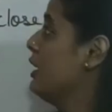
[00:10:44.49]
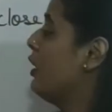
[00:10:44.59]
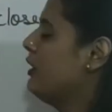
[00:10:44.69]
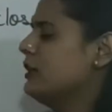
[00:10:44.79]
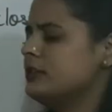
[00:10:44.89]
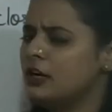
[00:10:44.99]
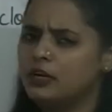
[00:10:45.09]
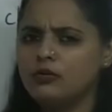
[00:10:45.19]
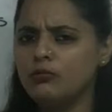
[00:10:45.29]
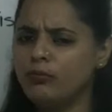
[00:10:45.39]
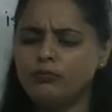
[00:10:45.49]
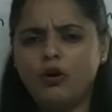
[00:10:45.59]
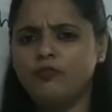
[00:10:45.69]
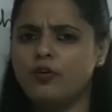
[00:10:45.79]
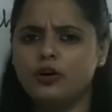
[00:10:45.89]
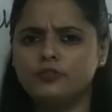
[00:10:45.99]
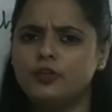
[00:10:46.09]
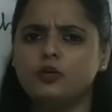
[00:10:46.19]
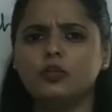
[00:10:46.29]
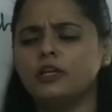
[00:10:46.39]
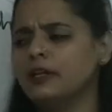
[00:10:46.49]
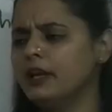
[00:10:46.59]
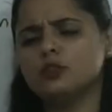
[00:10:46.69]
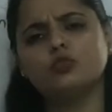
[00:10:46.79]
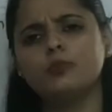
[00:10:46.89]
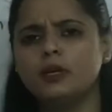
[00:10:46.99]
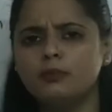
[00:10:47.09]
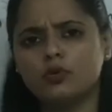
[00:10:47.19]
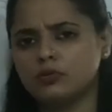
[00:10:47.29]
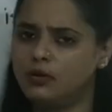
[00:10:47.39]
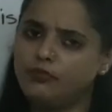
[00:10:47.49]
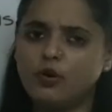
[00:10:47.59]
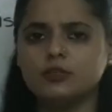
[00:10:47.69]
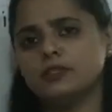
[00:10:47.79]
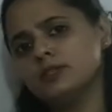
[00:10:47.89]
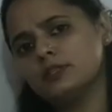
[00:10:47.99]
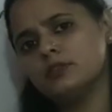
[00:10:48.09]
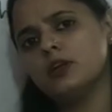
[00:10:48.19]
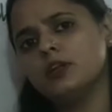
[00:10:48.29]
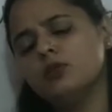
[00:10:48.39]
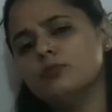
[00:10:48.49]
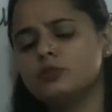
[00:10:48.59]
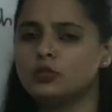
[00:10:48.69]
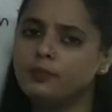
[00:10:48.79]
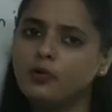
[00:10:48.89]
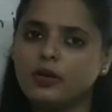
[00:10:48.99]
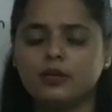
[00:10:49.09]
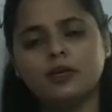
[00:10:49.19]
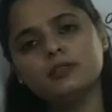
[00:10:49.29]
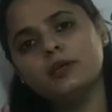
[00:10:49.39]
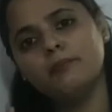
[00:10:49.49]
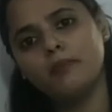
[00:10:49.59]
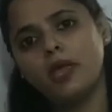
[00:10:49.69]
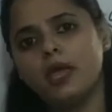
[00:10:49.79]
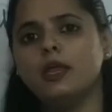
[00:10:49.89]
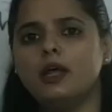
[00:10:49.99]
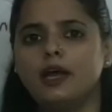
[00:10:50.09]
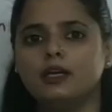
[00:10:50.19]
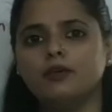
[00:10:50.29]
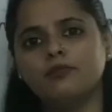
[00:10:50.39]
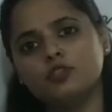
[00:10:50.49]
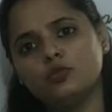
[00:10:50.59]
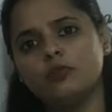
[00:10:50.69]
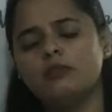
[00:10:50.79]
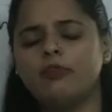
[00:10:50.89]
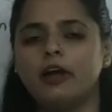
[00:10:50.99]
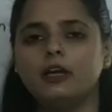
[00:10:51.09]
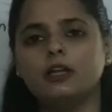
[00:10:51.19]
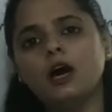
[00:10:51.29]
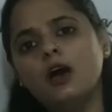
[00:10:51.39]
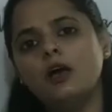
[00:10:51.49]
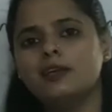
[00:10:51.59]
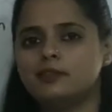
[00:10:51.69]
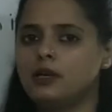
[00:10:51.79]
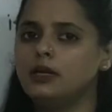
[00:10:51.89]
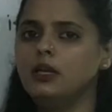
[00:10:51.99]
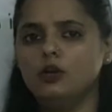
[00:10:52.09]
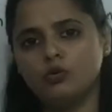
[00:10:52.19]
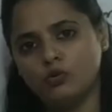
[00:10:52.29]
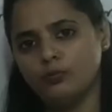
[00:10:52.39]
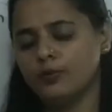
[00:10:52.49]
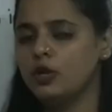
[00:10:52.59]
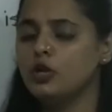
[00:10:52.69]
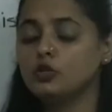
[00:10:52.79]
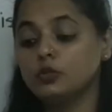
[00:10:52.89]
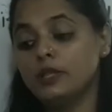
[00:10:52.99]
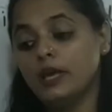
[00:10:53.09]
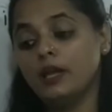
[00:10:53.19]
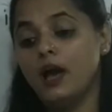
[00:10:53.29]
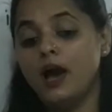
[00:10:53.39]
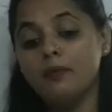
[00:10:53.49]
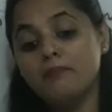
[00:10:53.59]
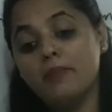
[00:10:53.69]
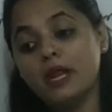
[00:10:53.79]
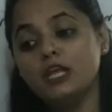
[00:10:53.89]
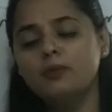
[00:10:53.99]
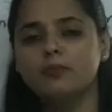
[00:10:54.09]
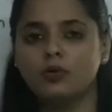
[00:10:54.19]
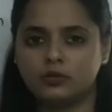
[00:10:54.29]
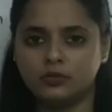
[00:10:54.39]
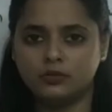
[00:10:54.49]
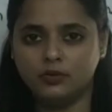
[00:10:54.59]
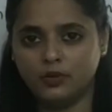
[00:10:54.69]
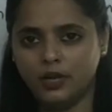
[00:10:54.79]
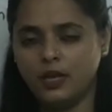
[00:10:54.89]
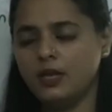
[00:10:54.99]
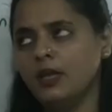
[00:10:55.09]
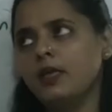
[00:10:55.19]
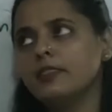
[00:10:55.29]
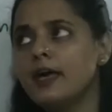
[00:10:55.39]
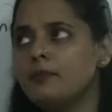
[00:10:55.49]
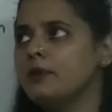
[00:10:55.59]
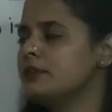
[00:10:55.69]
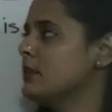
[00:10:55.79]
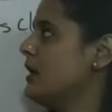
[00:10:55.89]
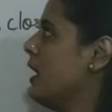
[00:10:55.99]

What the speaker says: Now in the study room, of course, we know that there are so many books. Of course, it's a study room. So the book is the main item which you will find in a study room. So there are many books. Okay. Then Mr.